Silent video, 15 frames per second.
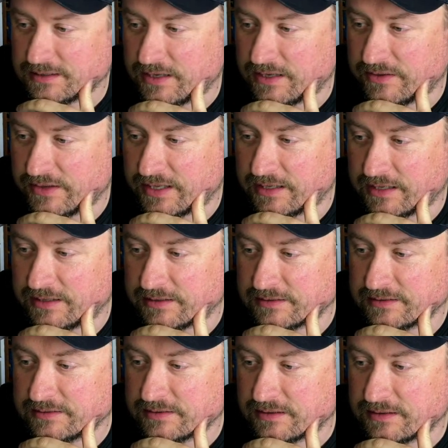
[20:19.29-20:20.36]
and then,
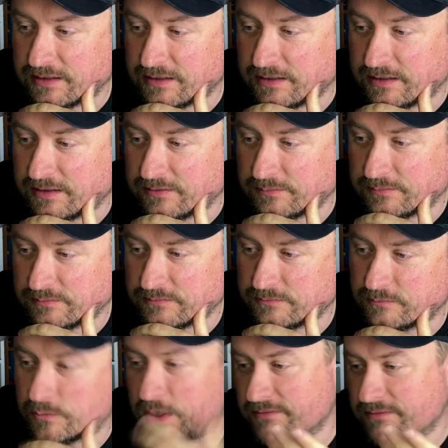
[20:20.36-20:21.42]

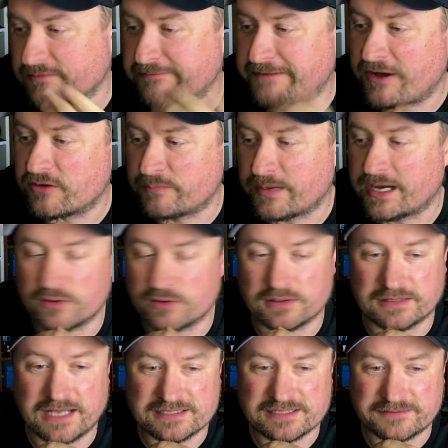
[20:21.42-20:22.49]
found by or
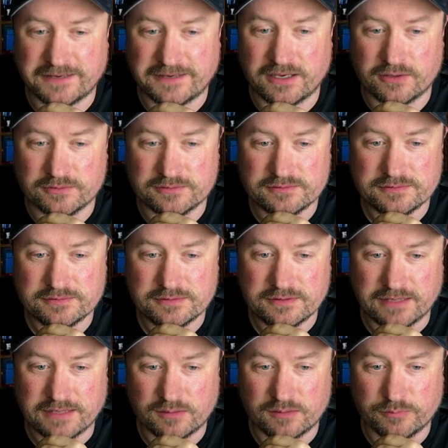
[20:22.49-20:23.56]
last found.
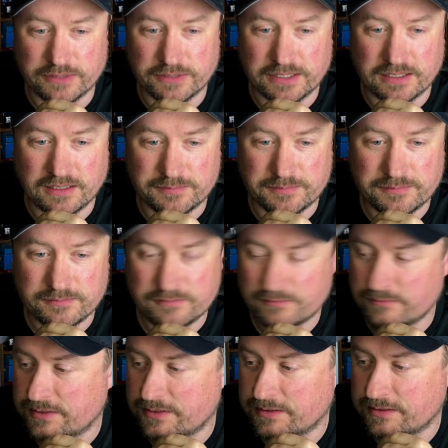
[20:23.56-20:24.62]
That'll bring up
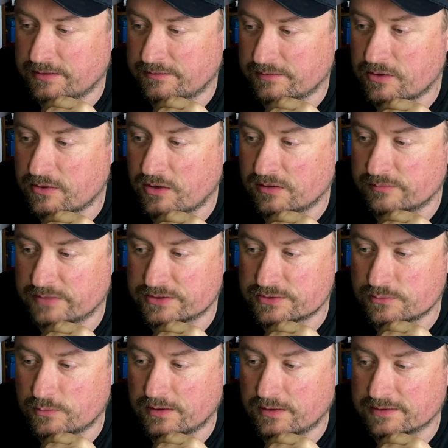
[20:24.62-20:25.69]
the column that
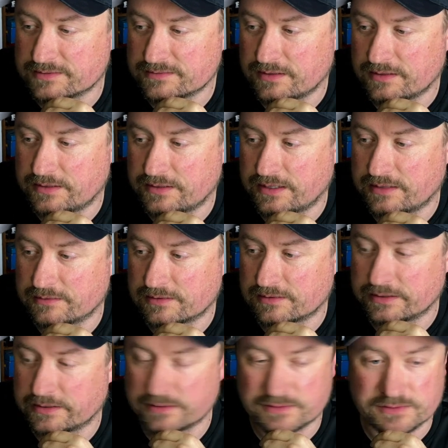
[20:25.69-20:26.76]
you want, and then
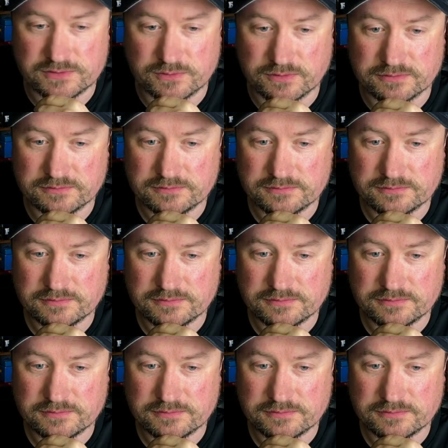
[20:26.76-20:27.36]
click it to sort,